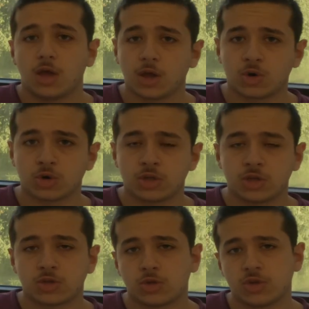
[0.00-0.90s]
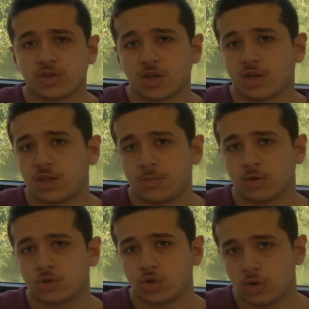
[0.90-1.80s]
According to this
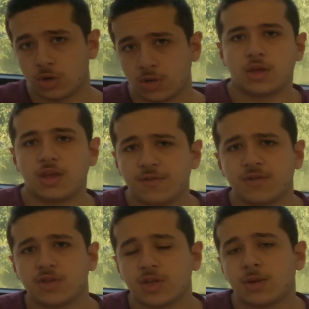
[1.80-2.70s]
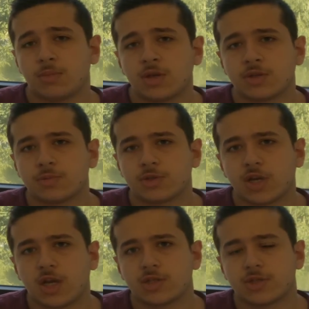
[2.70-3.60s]
academic journal, even some Muslim
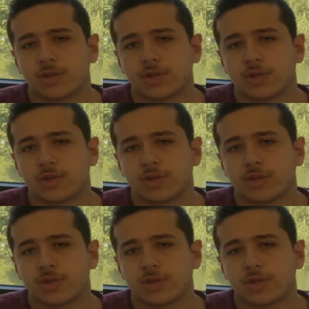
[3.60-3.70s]
scholars